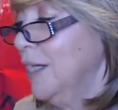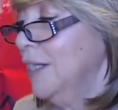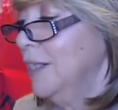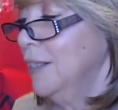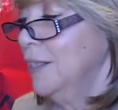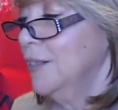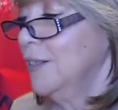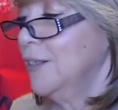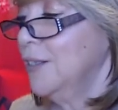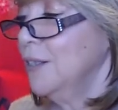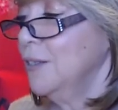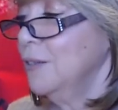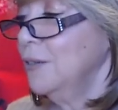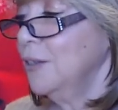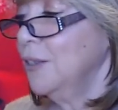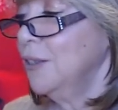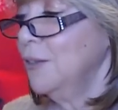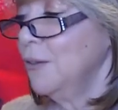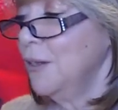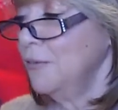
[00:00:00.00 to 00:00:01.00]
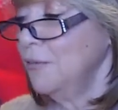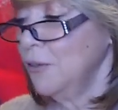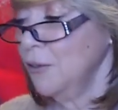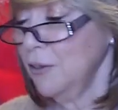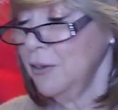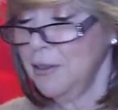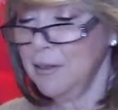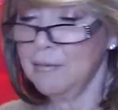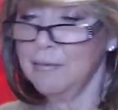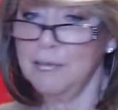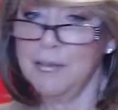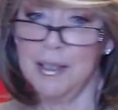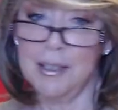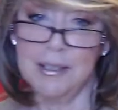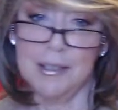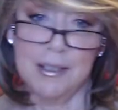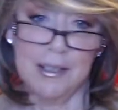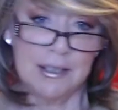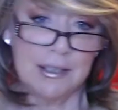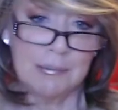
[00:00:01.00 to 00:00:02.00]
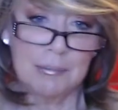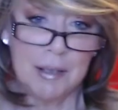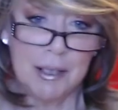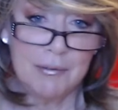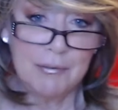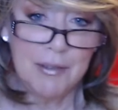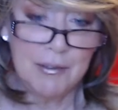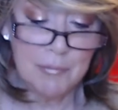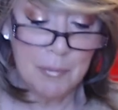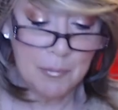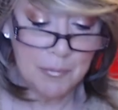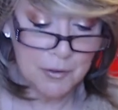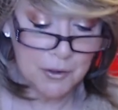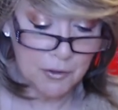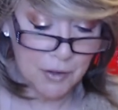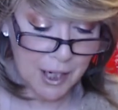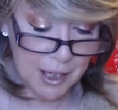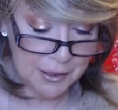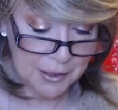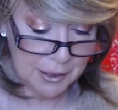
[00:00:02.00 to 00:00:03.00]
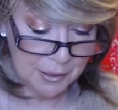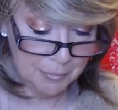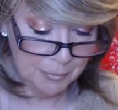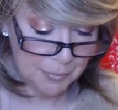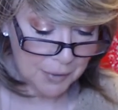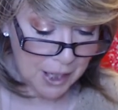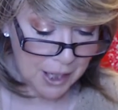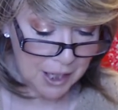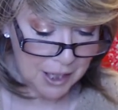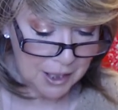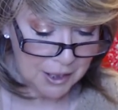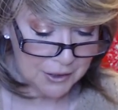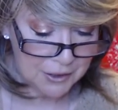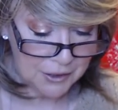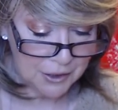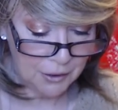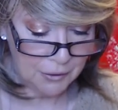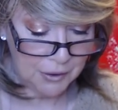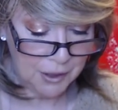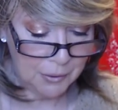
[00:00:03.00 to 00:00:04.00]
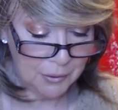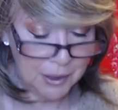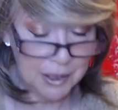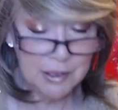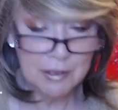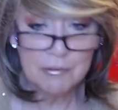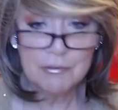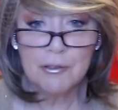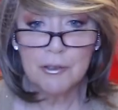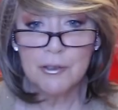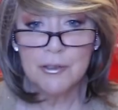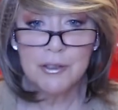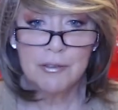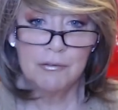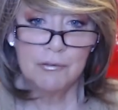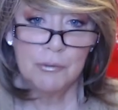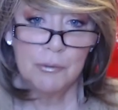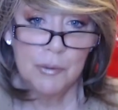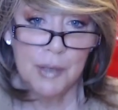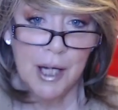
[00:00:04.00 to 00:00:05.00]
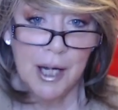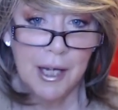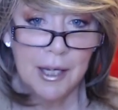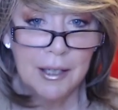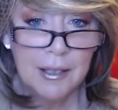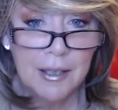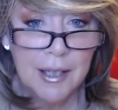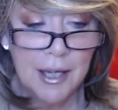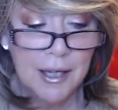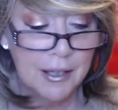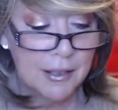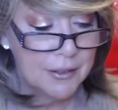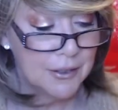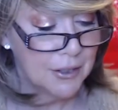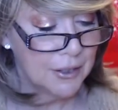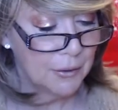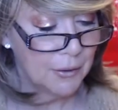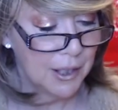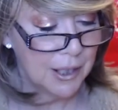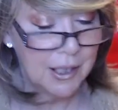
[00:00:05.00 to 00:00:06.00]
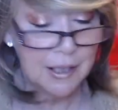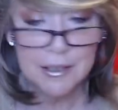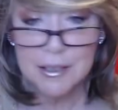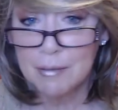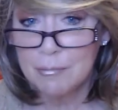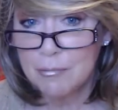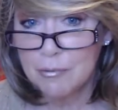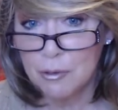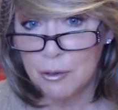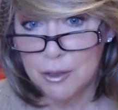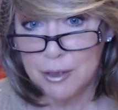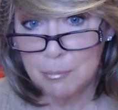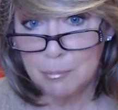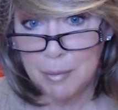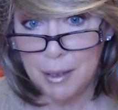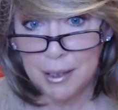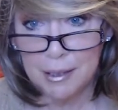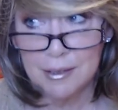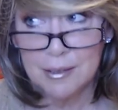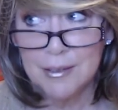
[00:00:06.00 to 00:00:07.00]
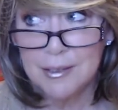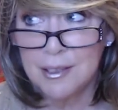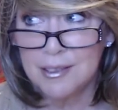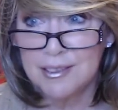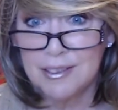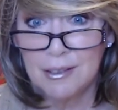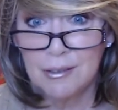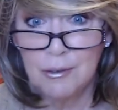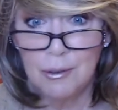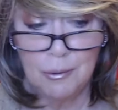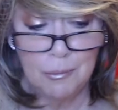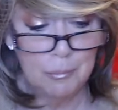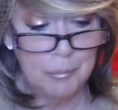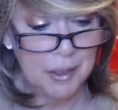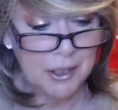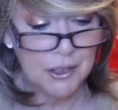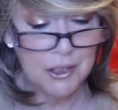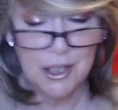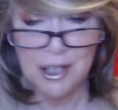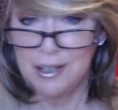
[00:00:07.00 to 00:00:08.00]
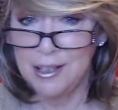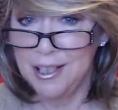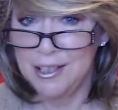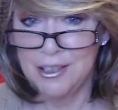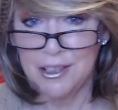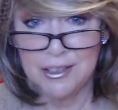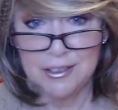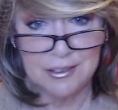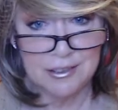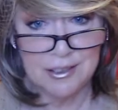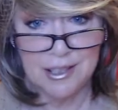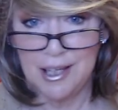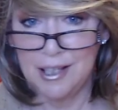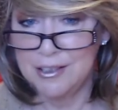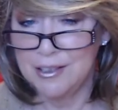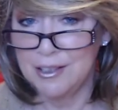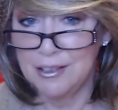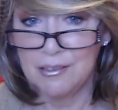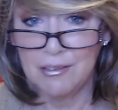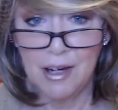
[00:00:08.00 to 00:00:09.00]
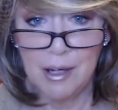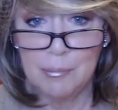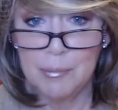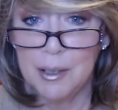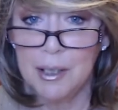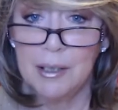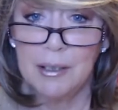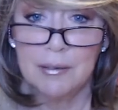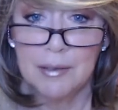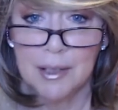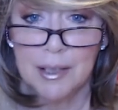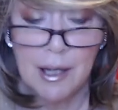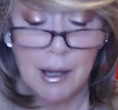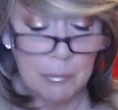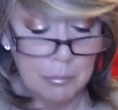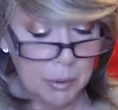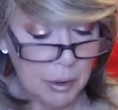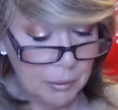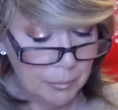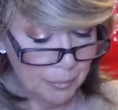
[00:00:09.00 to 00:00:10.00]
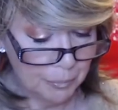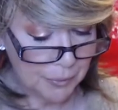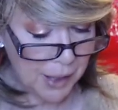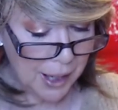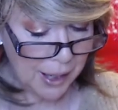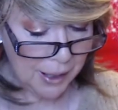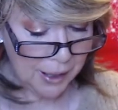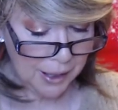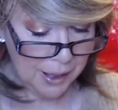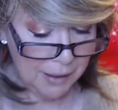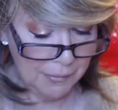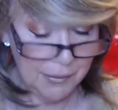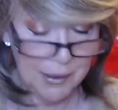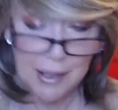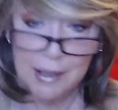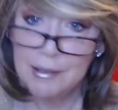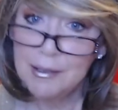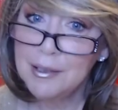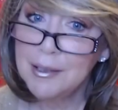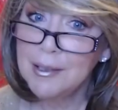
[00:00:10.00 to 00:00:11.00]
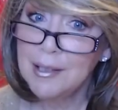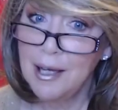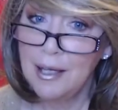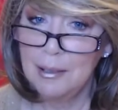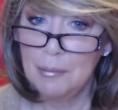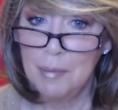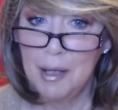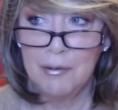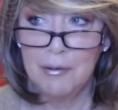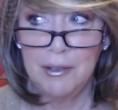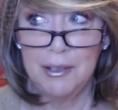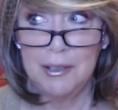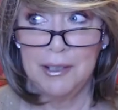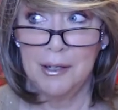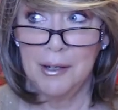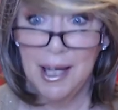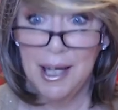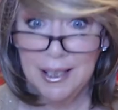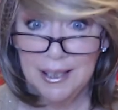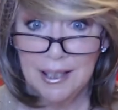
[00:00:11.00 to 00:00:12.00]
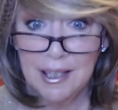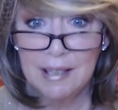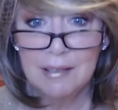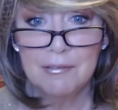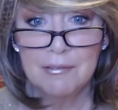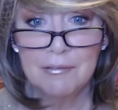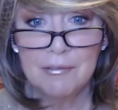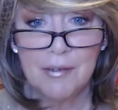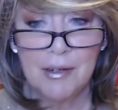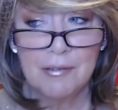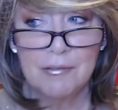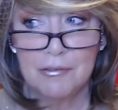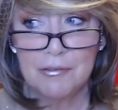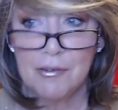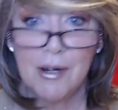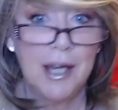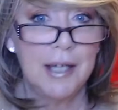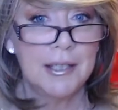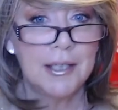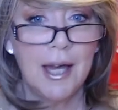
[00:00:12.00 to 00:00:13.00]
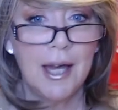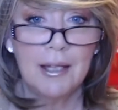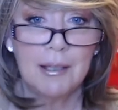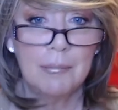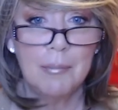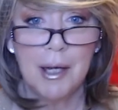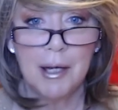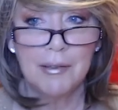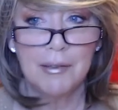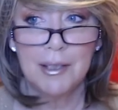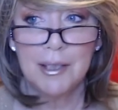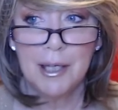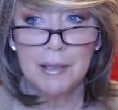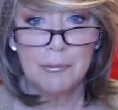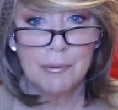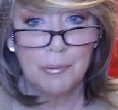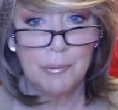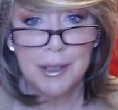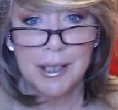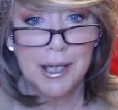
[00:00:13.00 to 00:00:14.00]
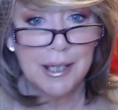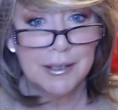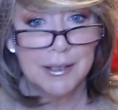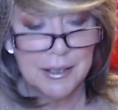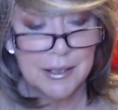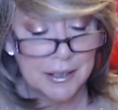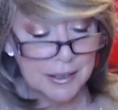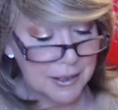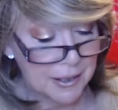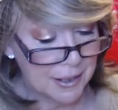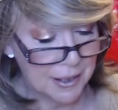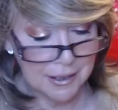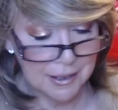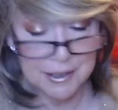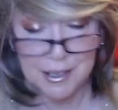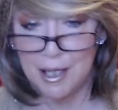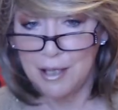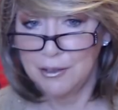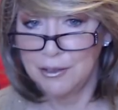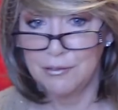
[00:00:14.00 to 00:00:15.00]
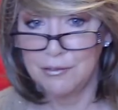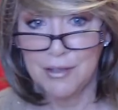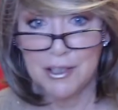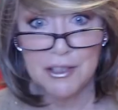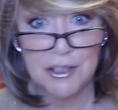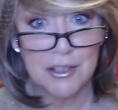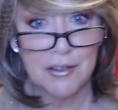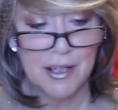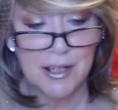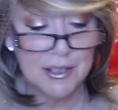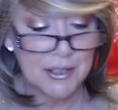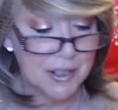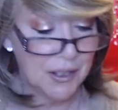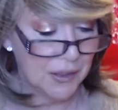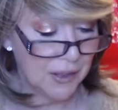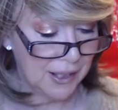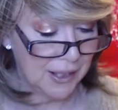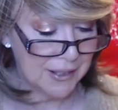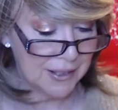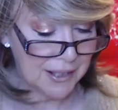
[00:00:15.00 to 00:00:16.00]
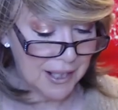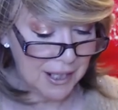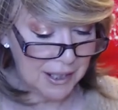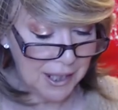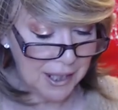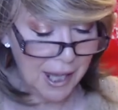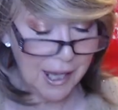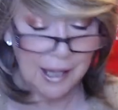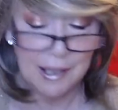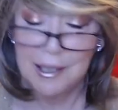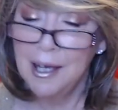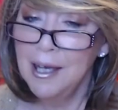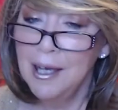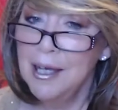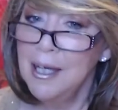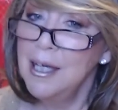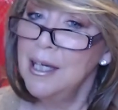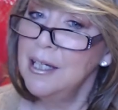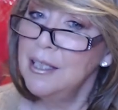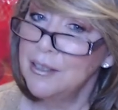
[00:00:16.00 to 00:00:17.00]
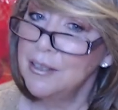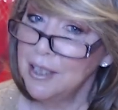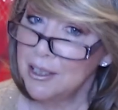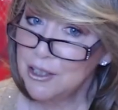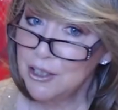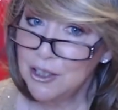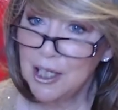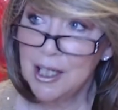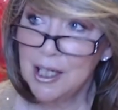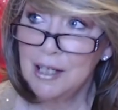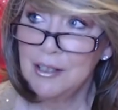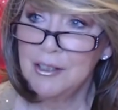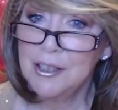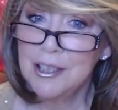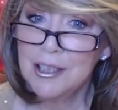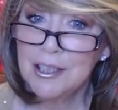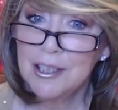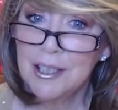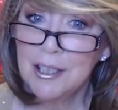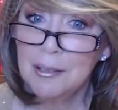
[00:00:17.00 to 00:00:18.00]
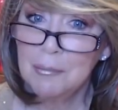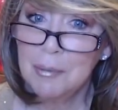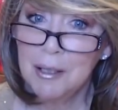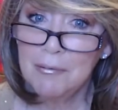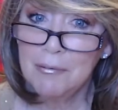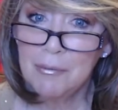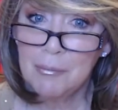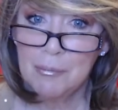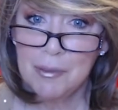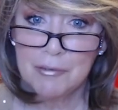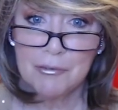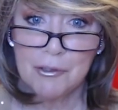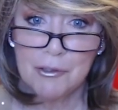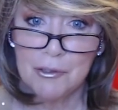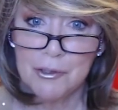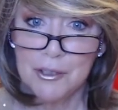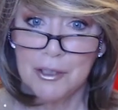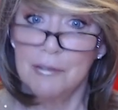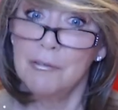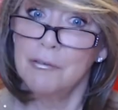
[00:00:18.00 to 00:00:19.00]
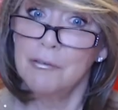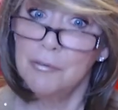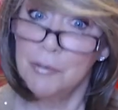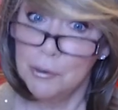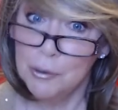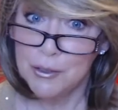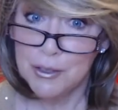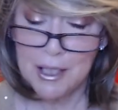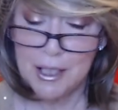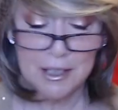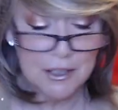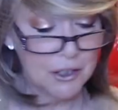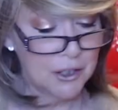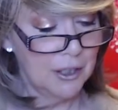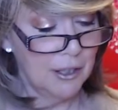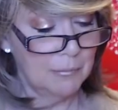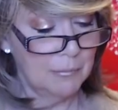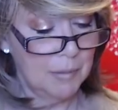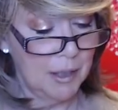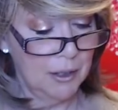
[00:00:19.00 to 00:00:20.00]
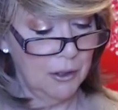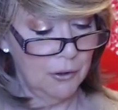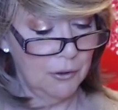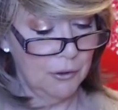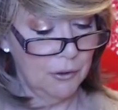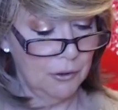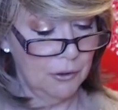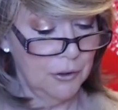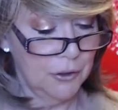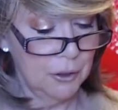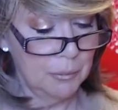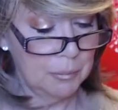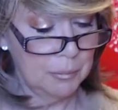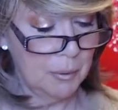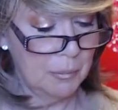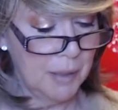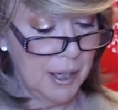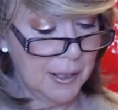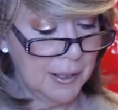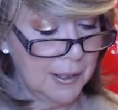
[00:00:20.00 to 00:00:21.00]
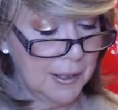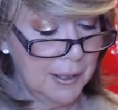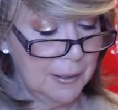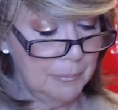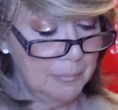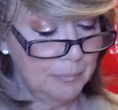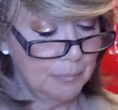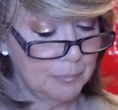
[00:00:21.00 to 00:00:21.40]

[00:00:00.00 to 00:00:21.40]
So, you know, I've heard of these things, but I've never tried them. So they were in the frozen food aisle, and so I got some frozen pickles. It's a whole big jar. I just kind of grabbed out a couple. And then calamari. Now, I love fried calamari, like when we get it at uh, Italian restaurants and things like that. Not sure how good it's going to be from the frozen food section of my local supermarket.